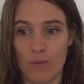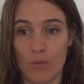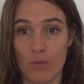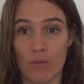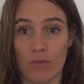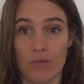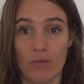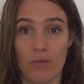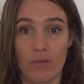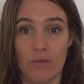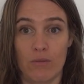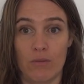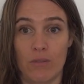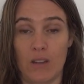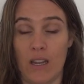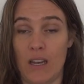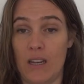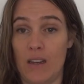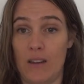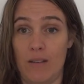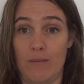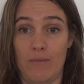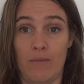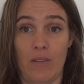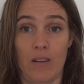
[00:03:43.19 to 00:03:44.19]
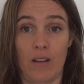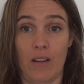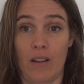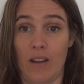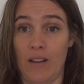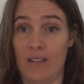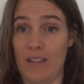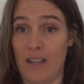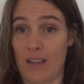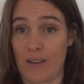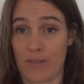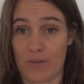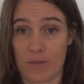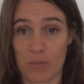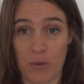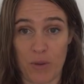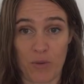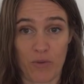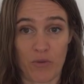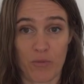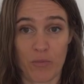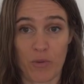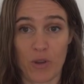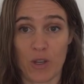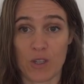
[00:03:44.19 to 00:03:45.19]
Well, and I
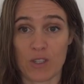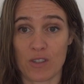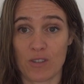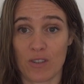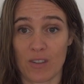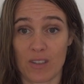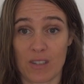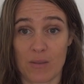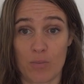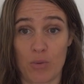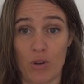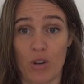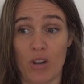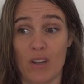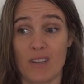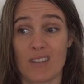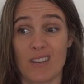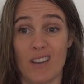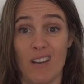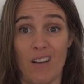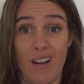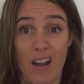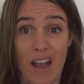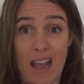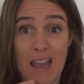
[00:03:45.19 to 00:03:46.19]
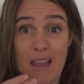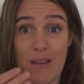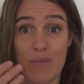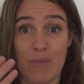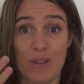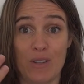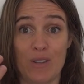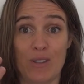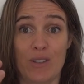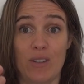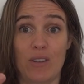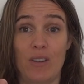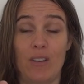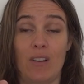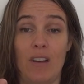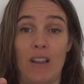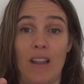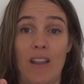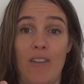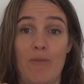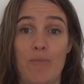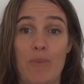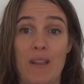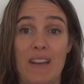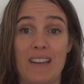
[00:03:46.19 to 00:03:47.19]
speak from personal experience, I am
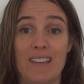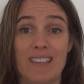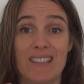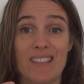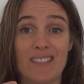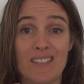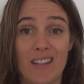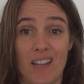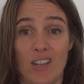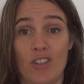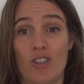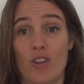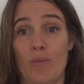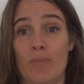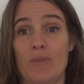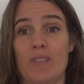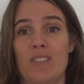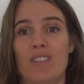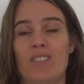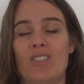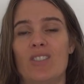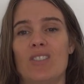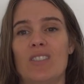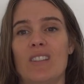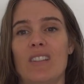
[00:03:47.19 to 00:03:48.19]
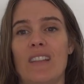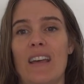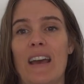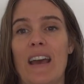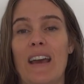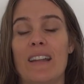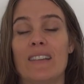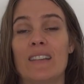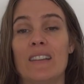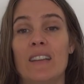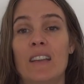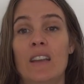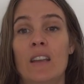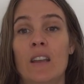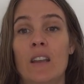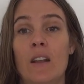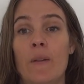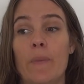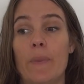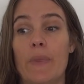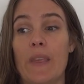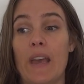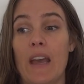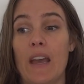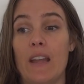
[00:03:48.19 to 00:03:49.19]
have been in such opposition to that,
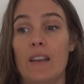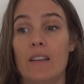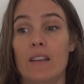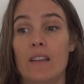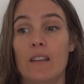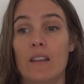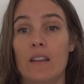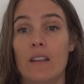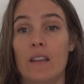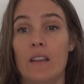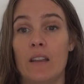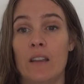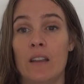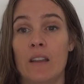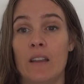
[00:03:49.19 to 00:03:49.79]
that